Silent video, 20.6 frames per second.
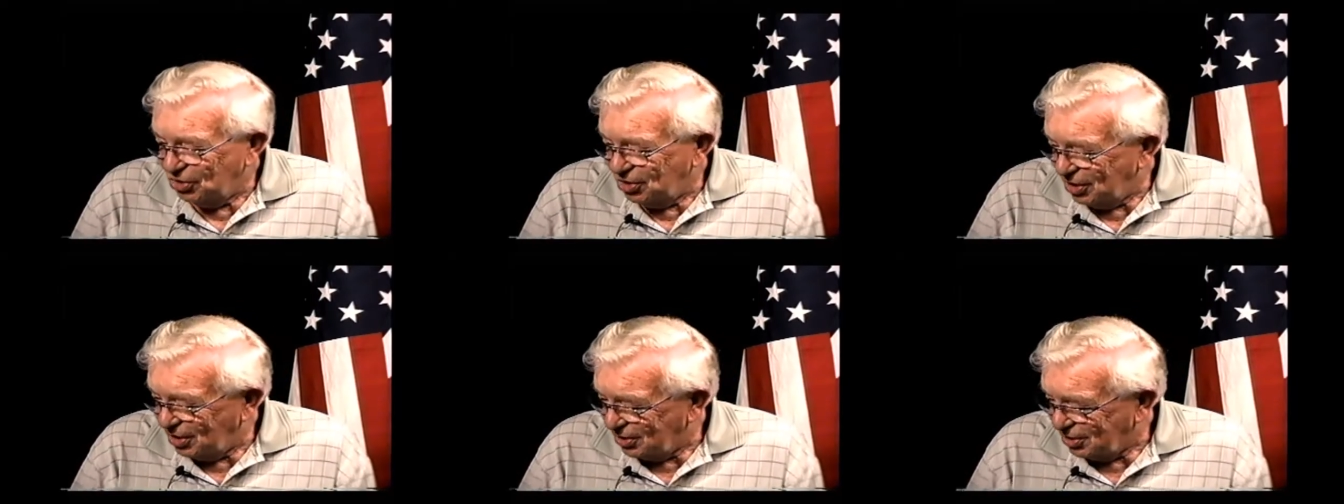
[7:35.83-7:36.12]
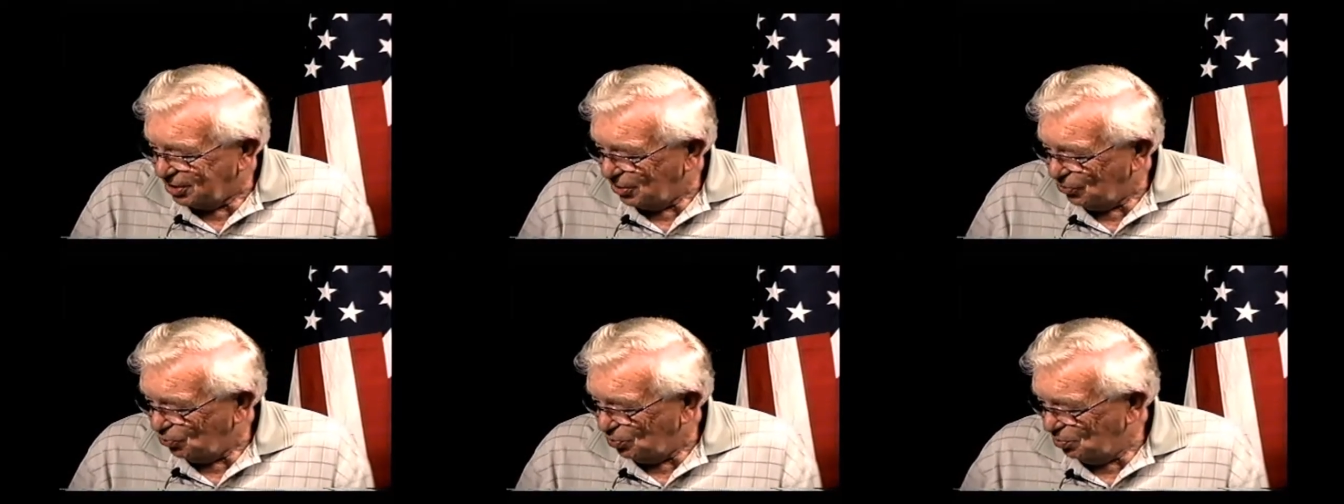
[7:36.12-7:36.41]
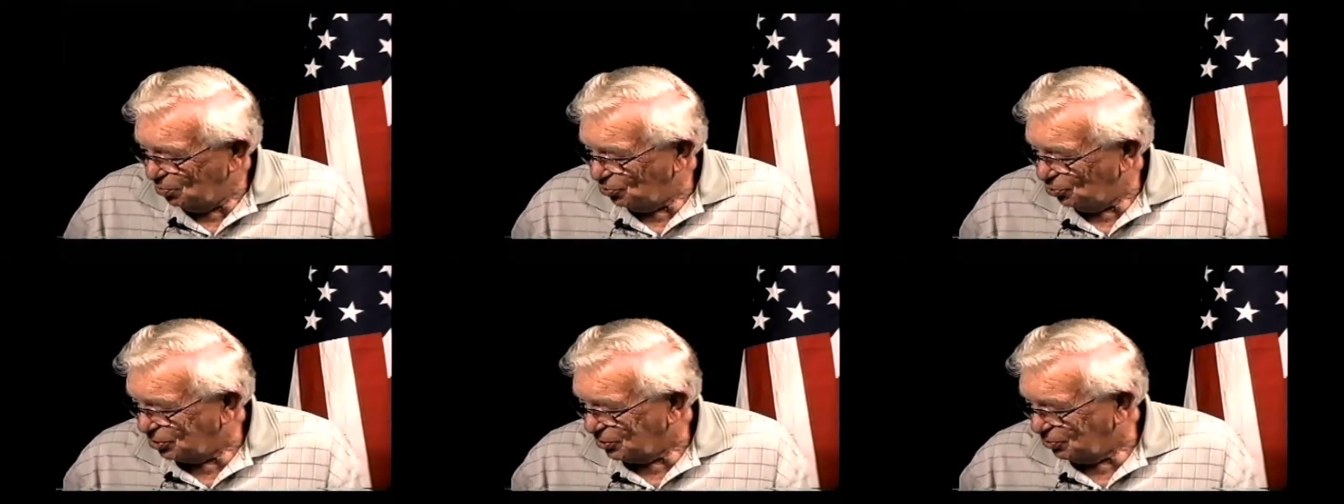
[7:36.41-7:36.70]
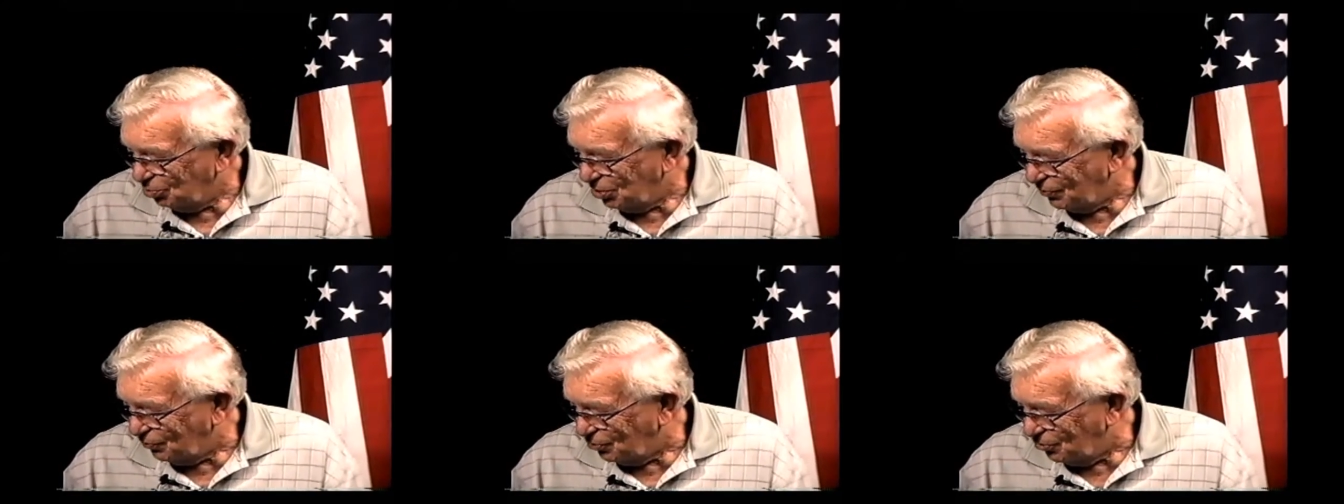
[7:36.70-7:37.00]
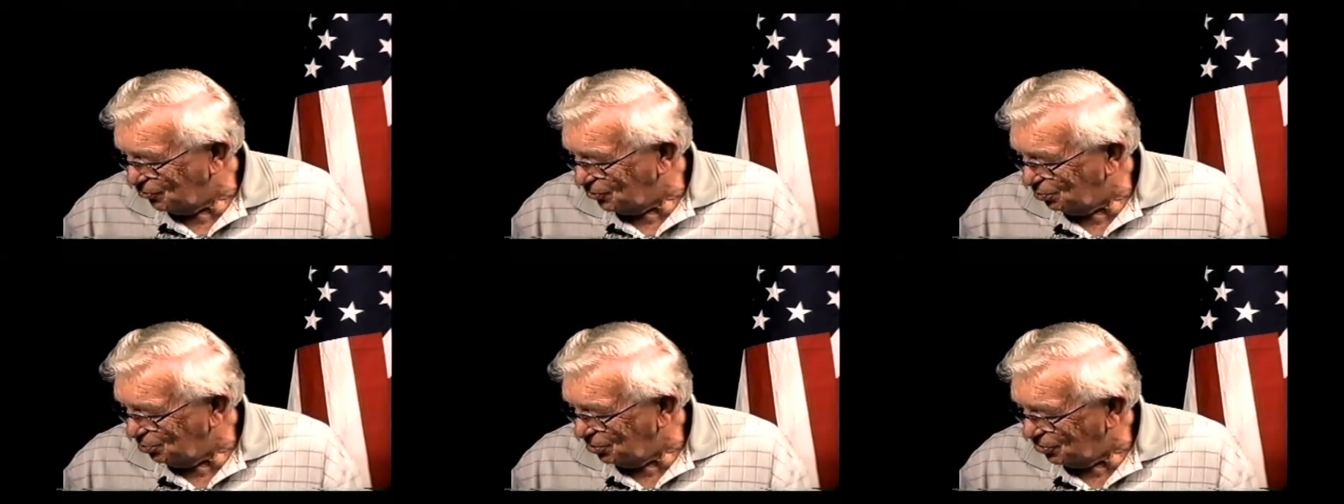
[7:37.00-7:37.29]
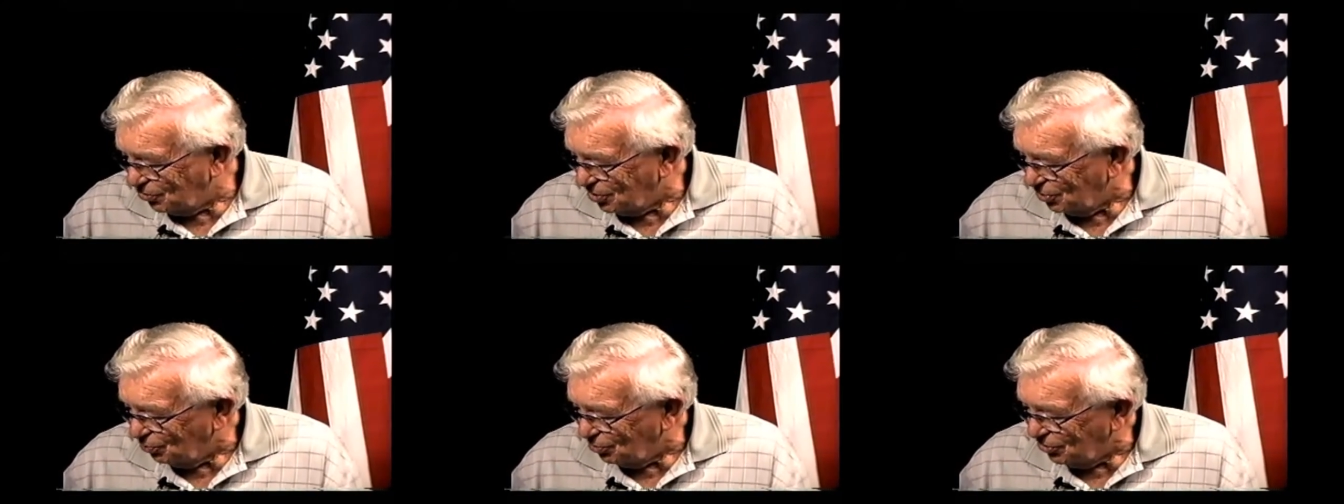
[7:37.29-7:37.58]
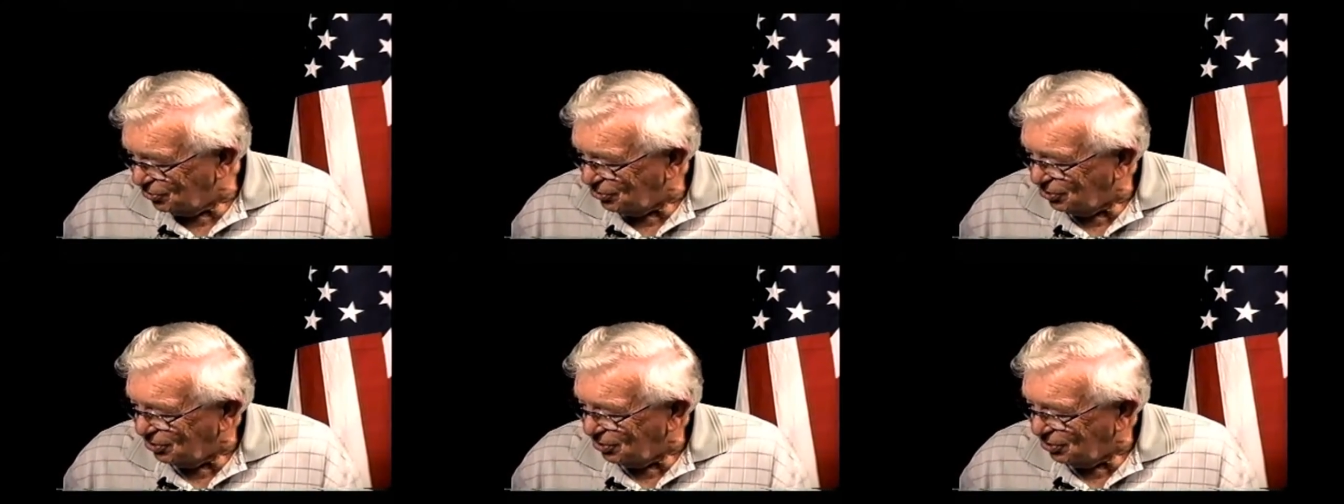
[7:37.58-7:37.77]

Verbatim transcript: I can't remember what my first mission was.